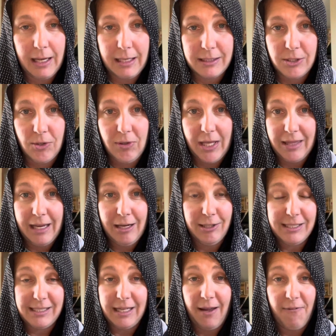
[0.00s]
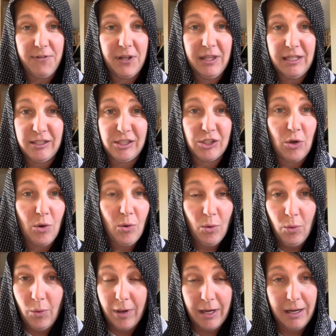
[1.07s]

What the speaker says: so that they could stop feeling so